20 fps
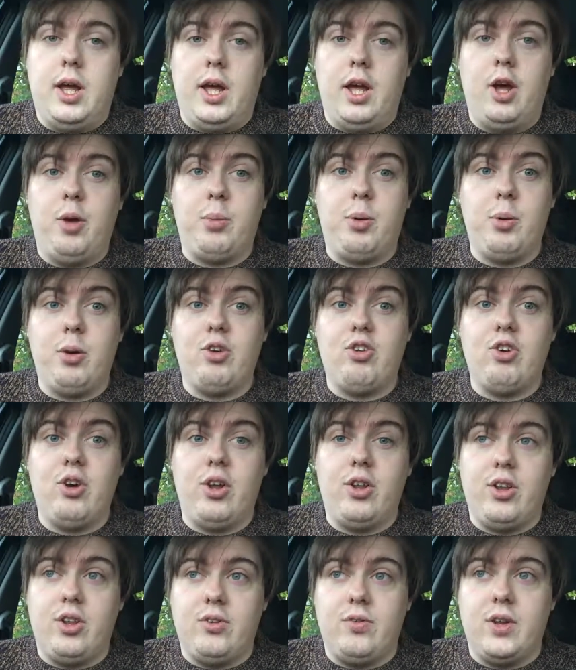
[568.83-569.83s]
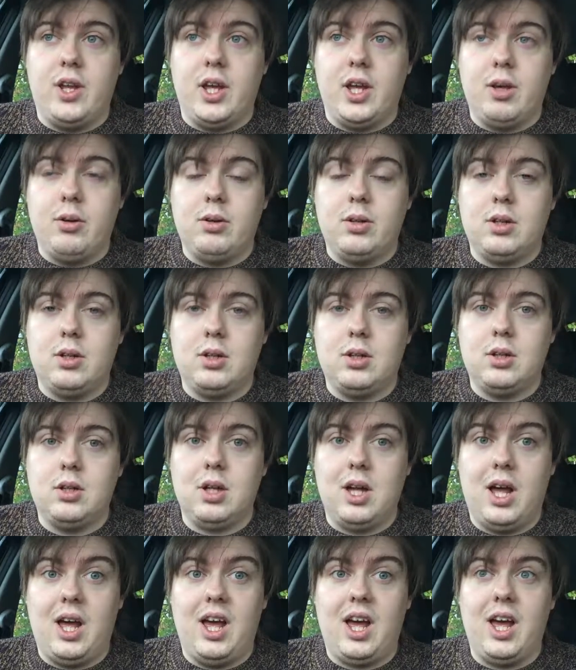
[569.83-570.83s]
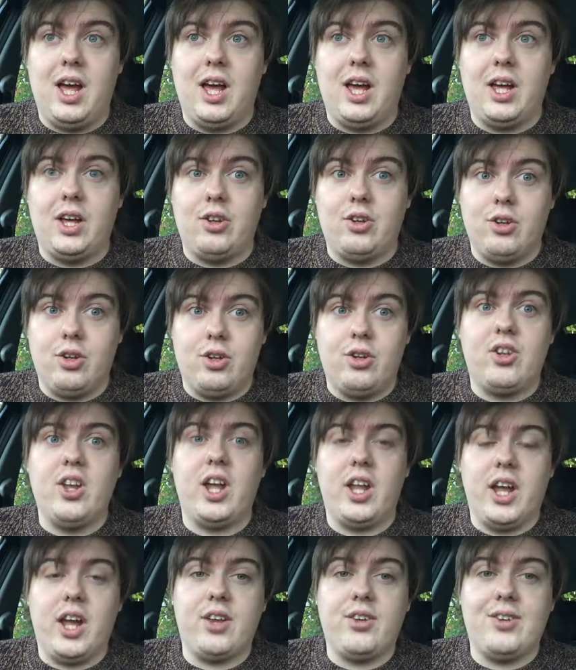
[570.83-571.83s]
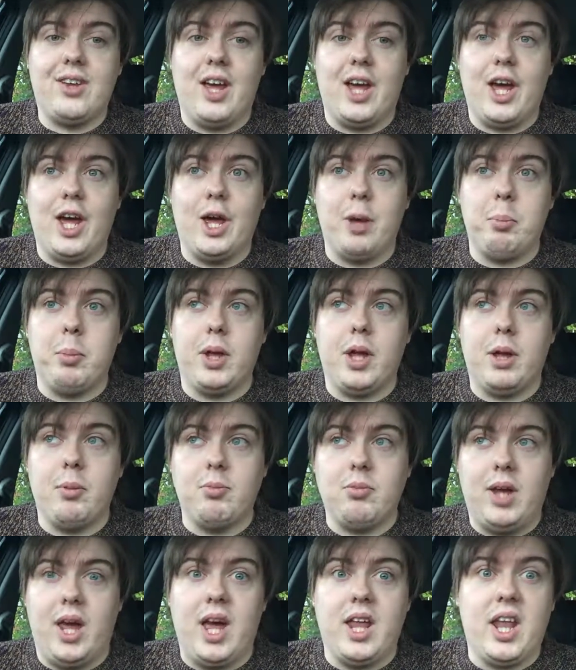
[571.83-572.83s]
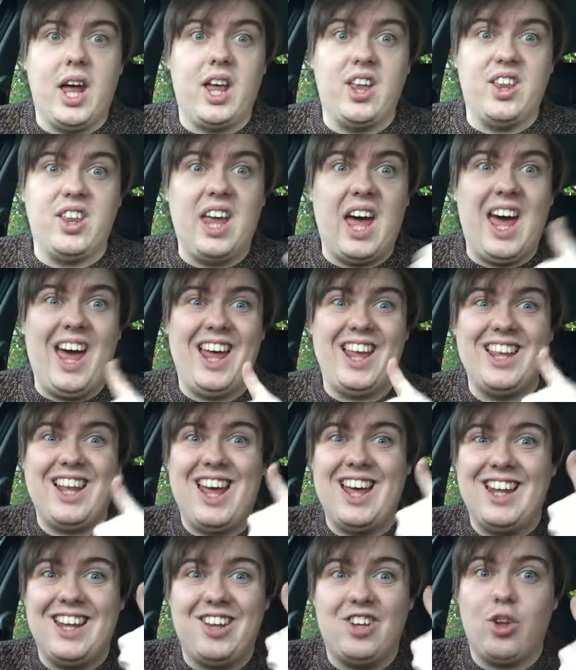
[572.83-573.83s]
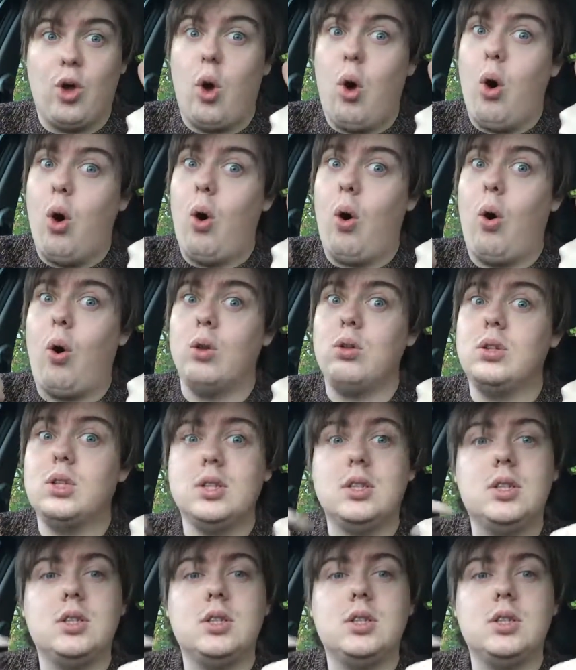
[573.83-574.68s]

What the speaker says: I hope you enjoyed this video. And until next time, that is all.